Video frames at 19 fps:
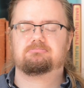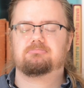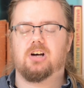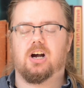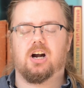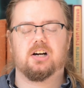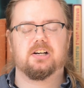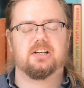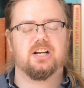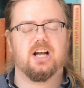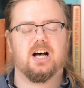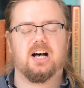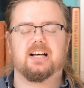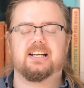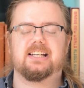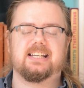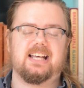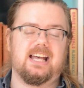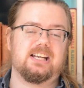are
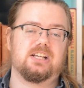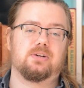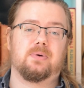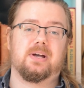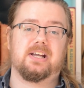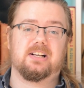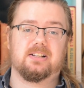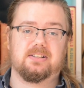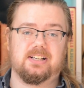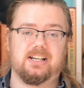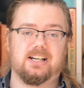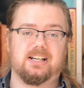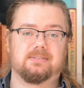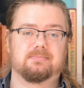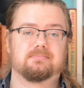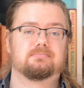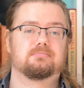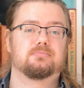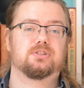not in any way clear.
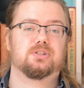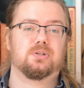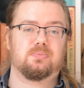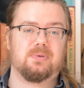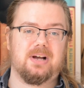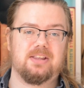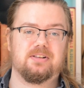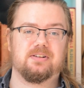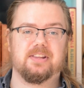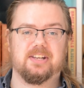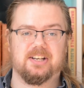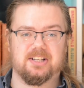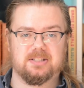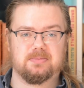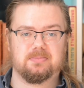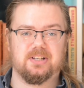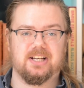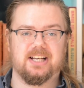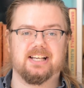So rather than
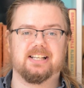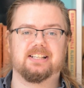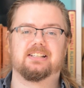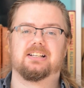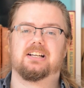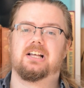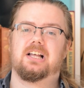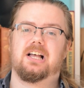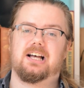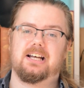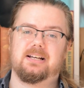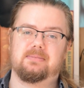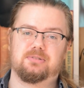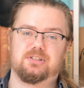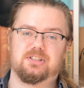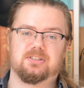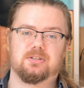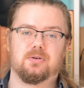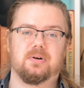explain, I'm
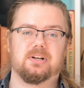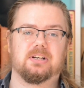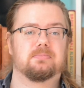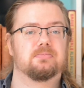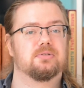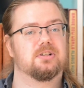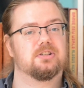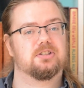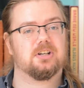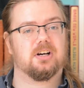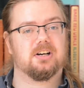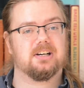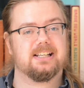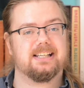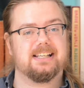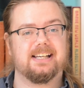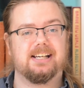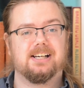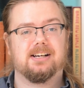just going to put a chart
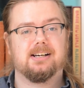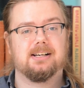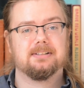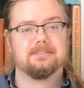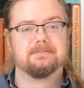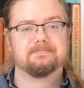here.